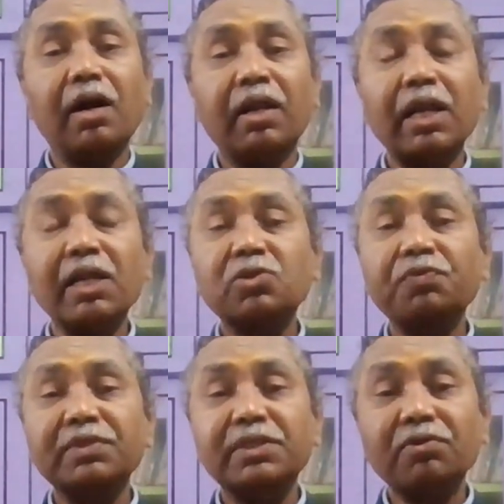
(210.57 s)
and also
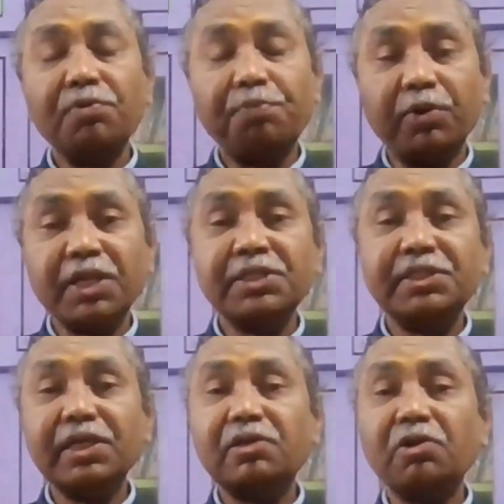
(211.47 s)
which have the
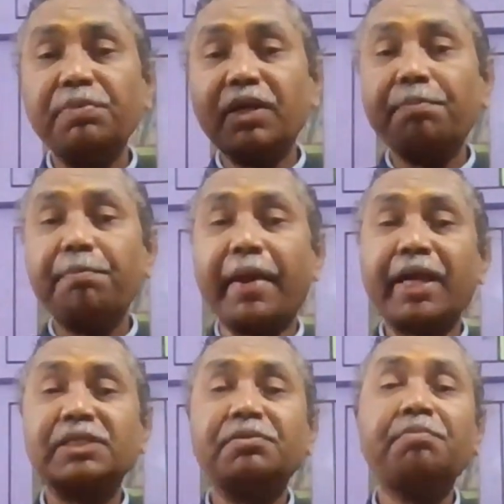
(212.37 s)
potential to become
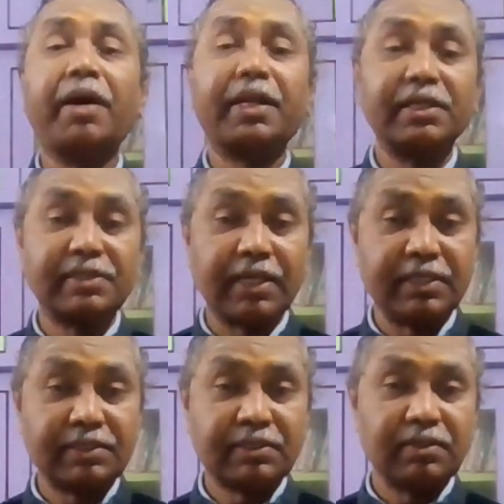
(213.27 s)
maximum market
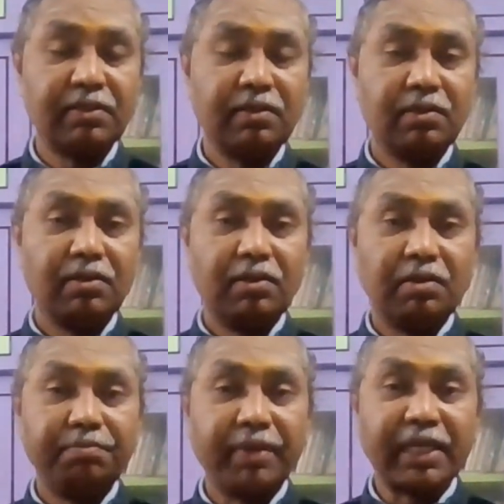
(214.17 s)
size.
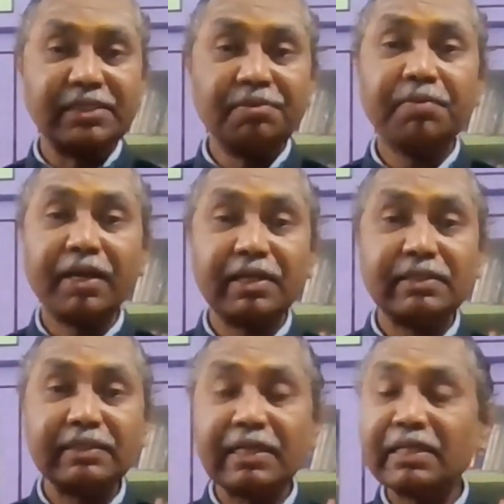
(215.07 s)
Maximum market
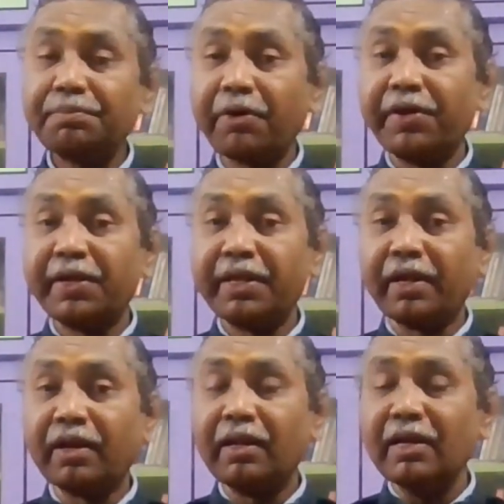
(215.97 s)
size, that is the point
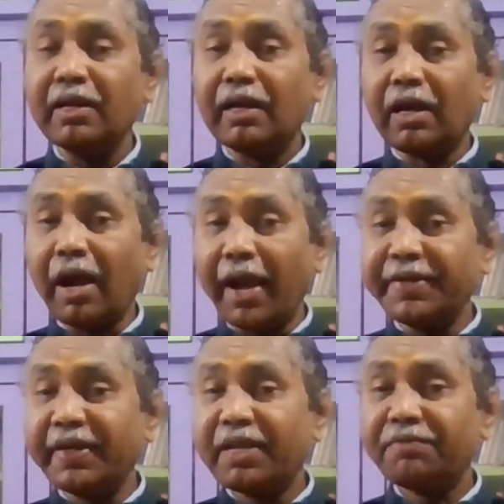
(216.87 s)
here.
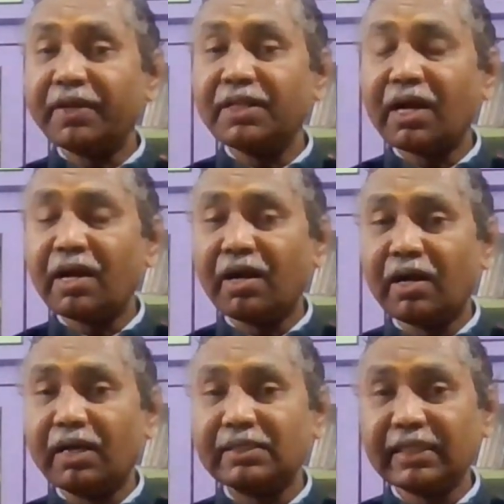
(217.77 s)
Identify
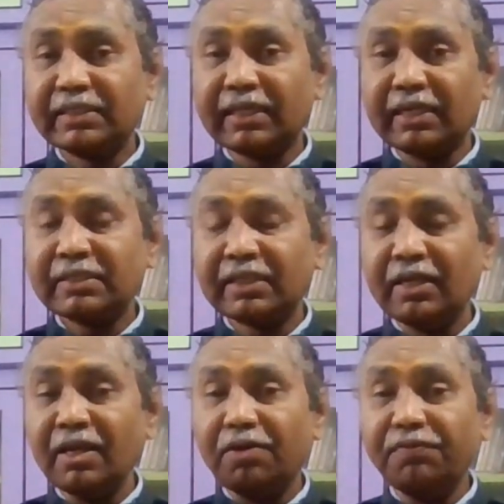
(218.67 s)
the sectors
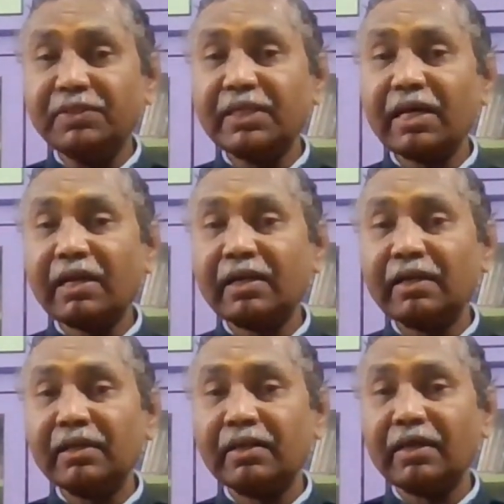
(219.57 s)
which
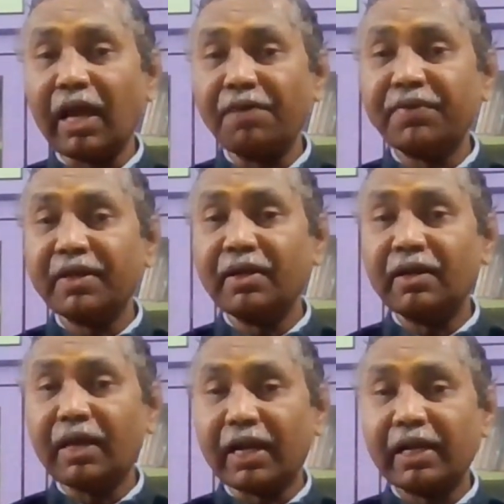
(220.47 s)
are
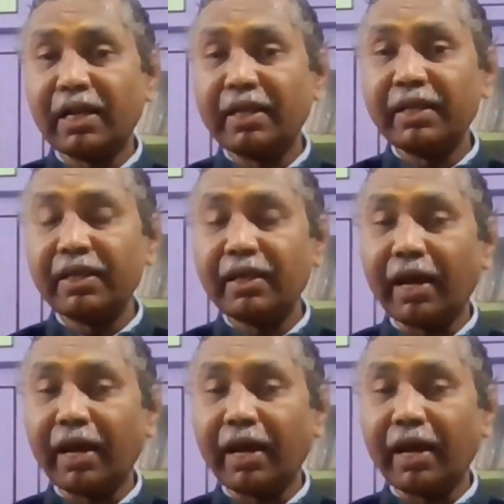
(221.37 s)
having currently